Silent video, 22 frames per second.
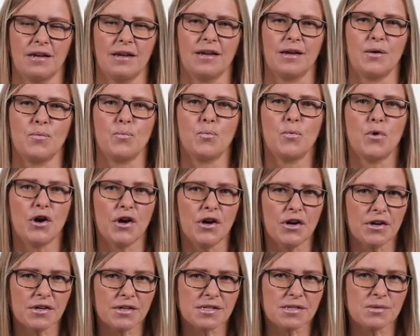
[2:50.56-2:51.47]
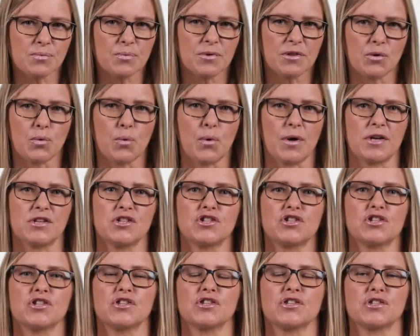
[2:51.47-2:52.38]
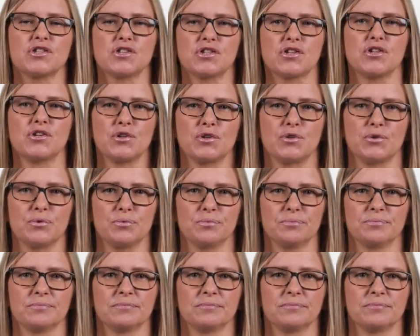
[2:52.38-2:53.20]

It works with questions too.